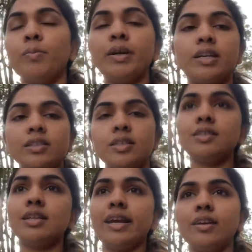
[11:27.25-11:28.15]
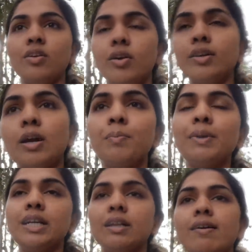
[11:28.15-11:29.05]
because she's like not
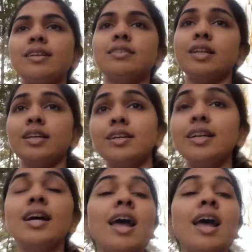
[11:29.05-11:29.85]
completely vaccinated,